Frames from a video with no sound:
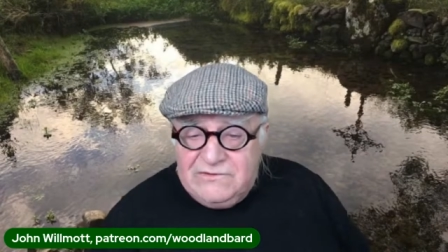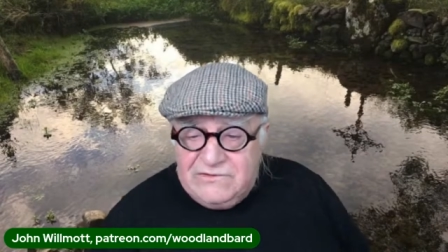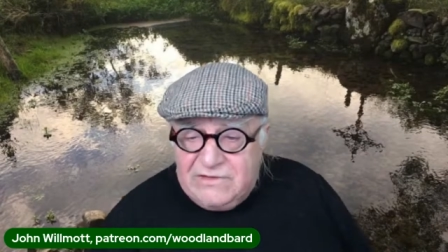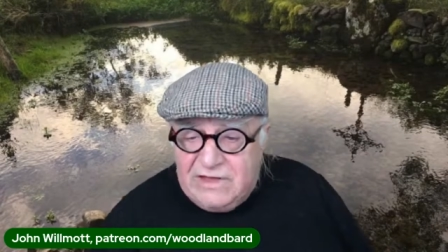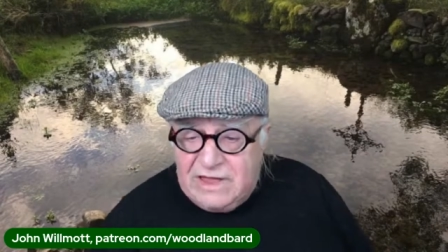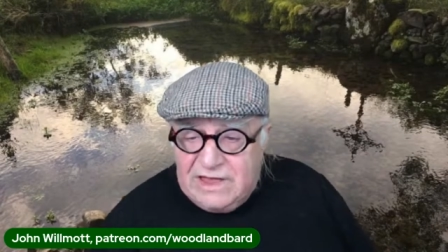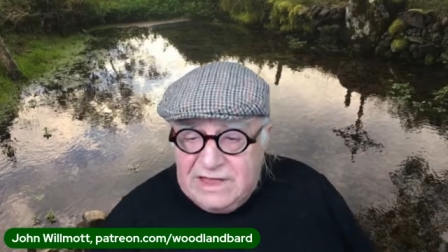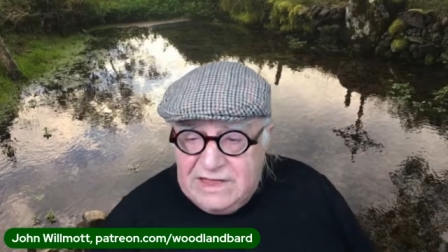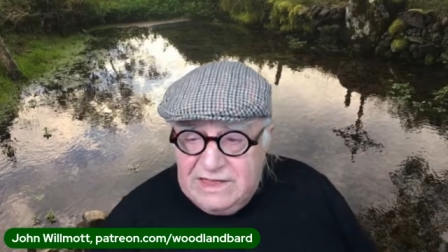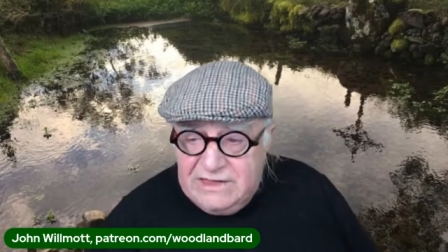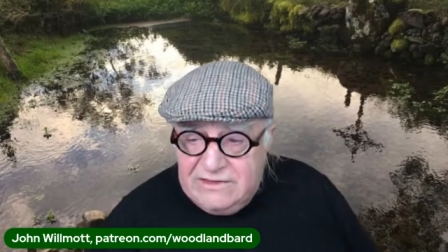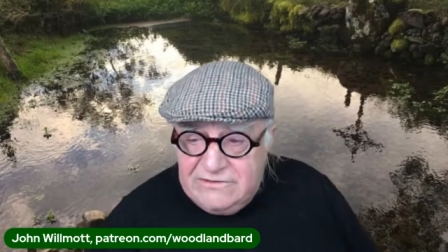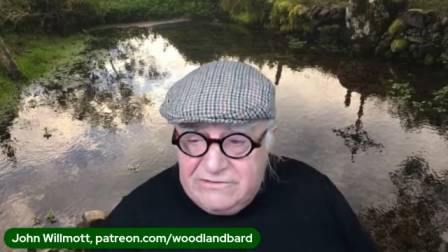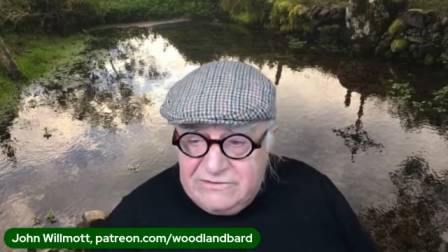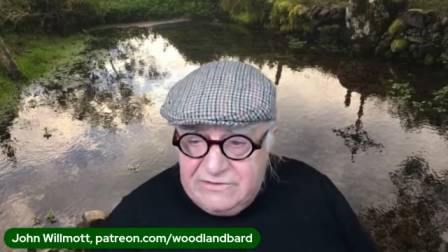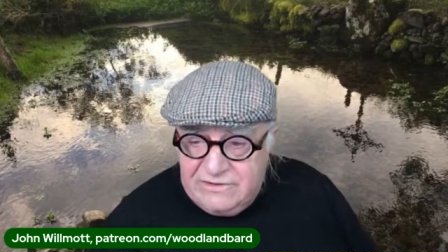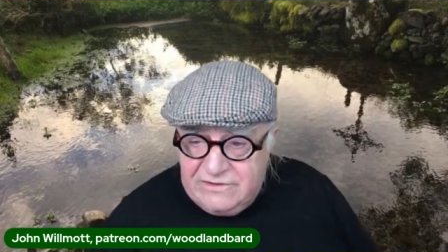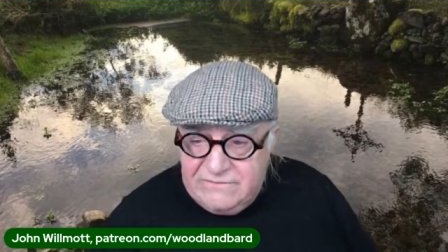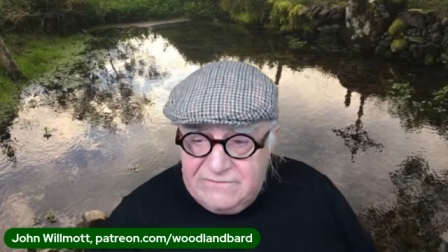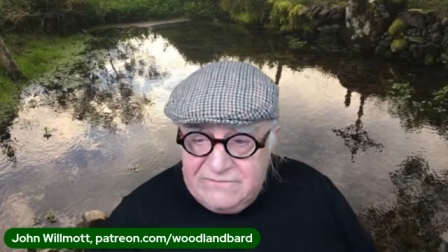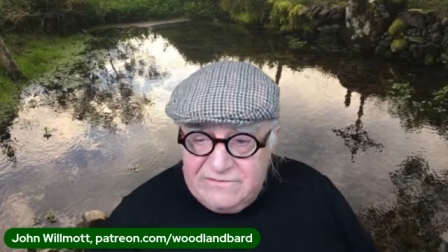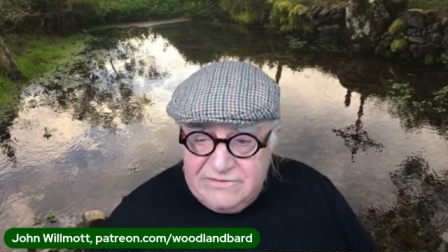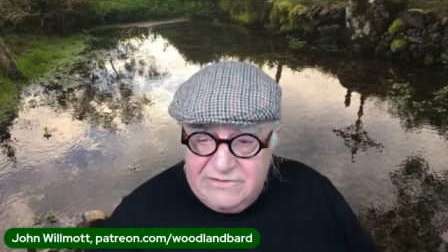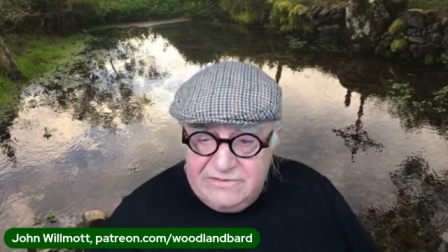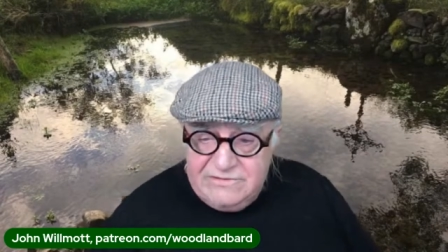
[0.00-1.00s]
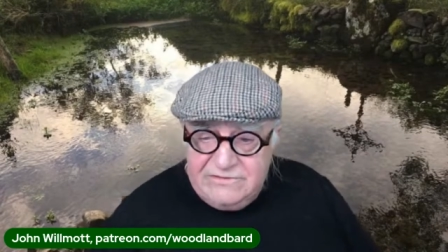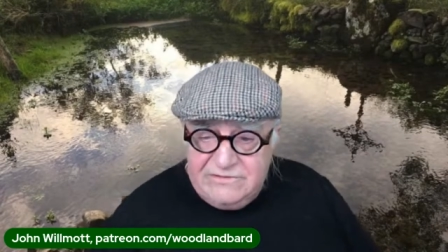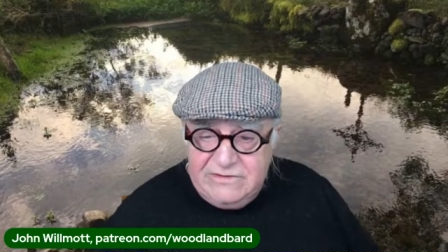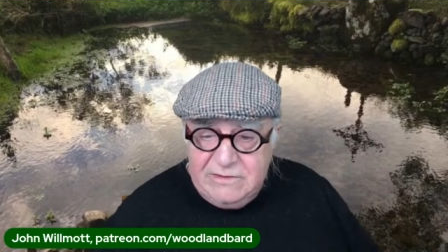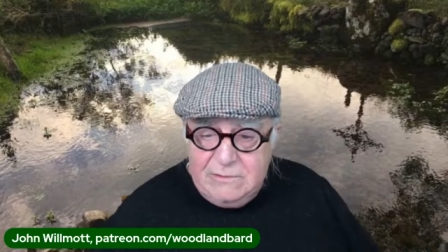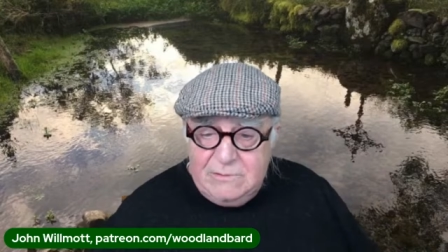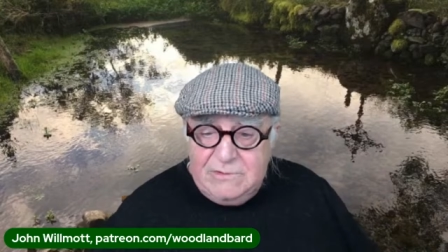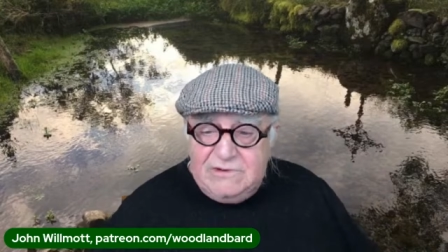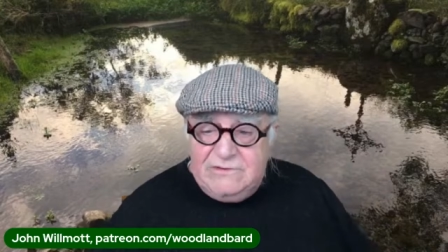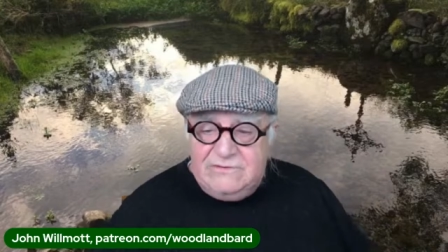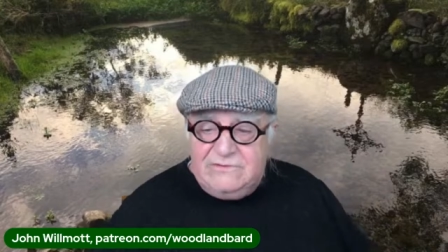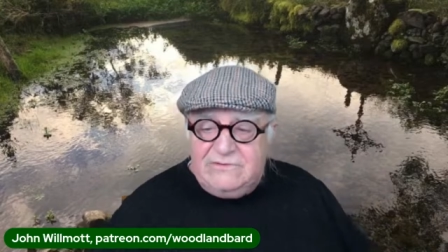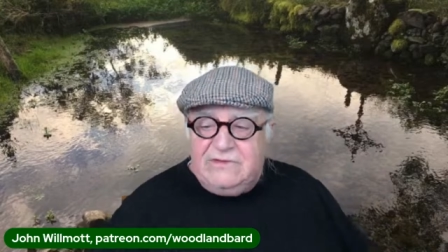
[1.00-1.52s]
psychic services,
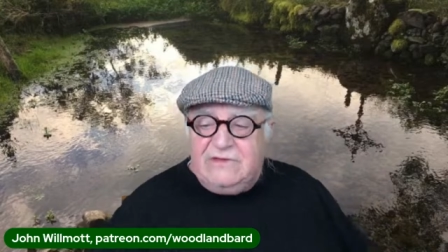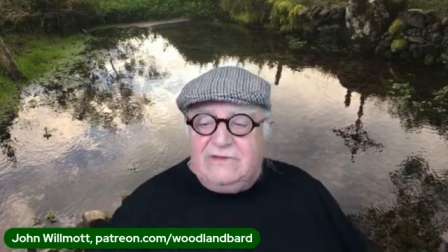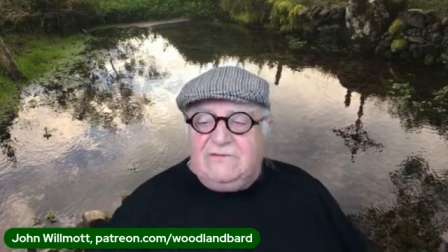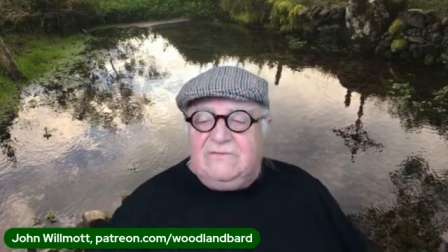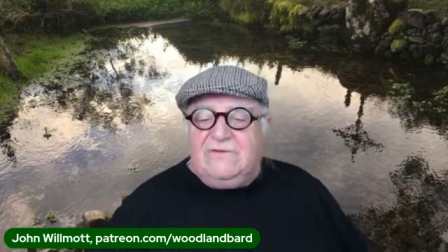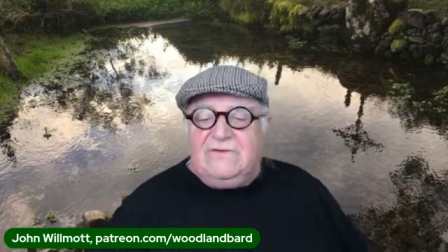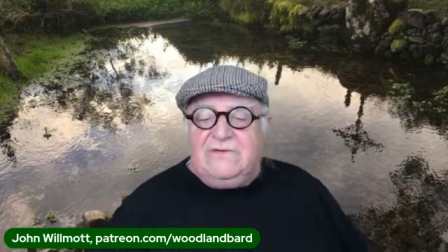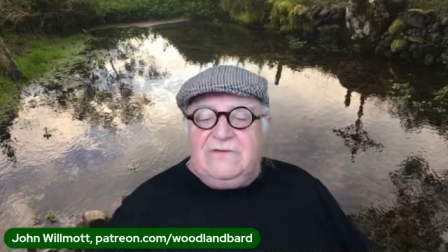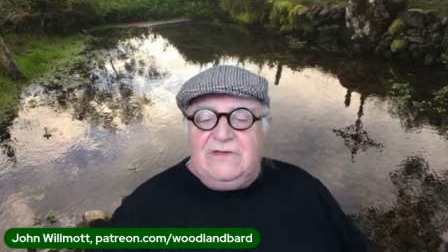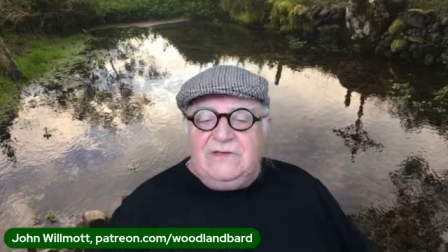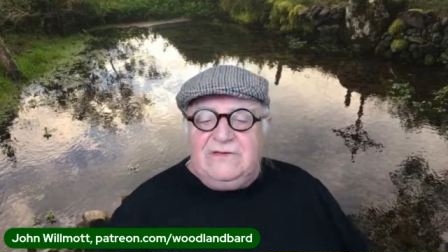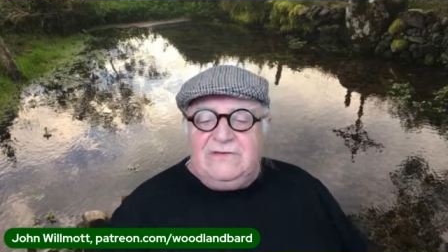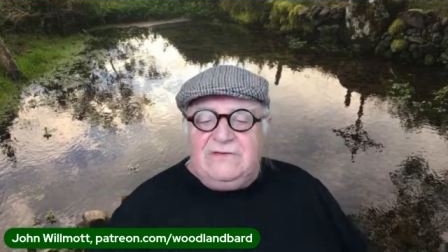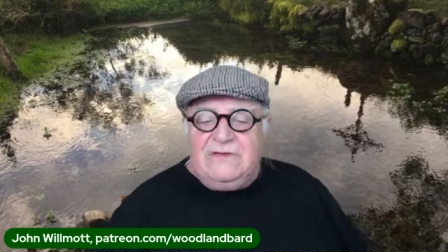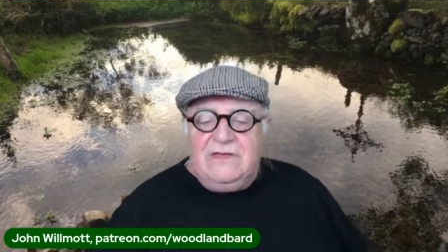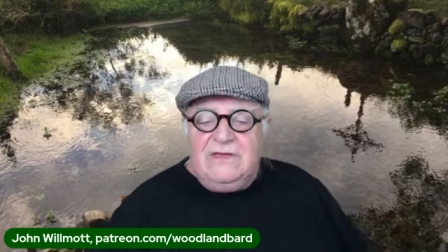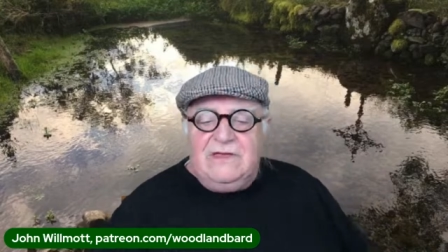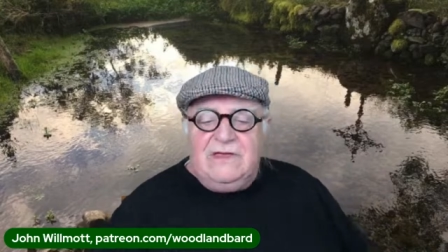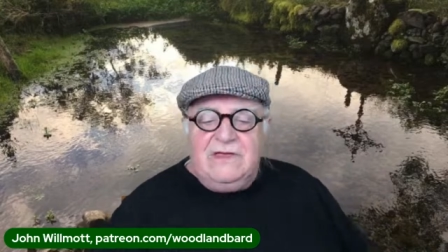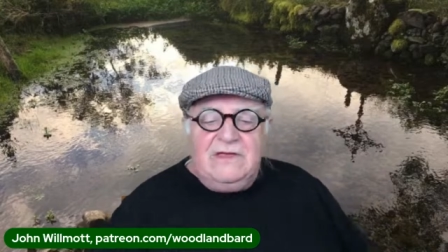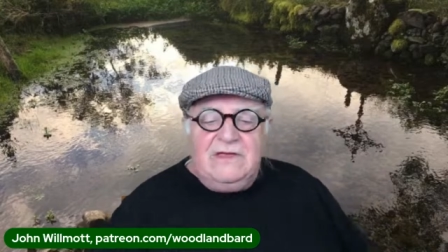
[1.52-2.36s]
similar services,